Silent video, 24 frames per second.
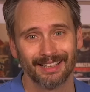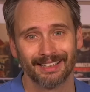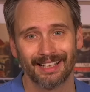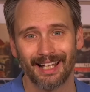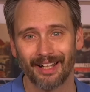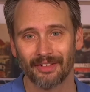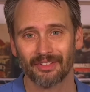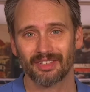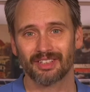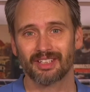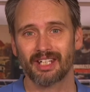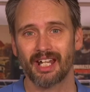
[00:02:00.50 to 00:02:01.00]
Now,
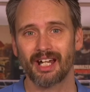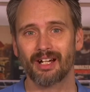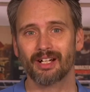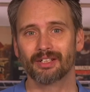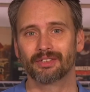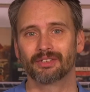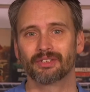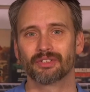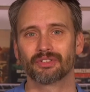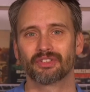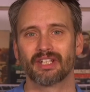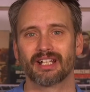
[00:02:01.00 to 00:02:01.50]
the
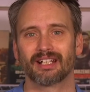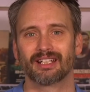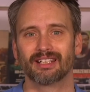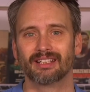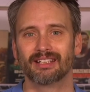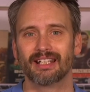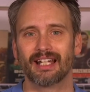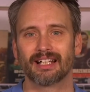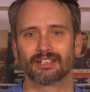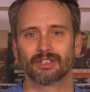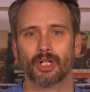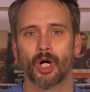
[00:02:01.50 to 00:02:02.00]
characters that
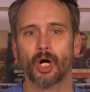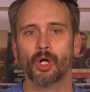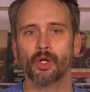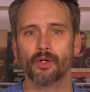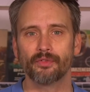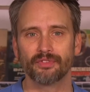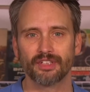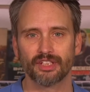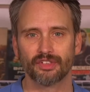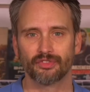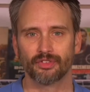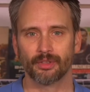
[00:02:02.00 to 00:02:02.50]
connect all of
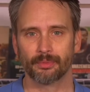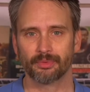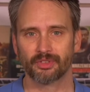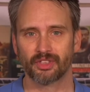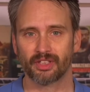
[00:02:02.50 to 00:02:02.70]
these films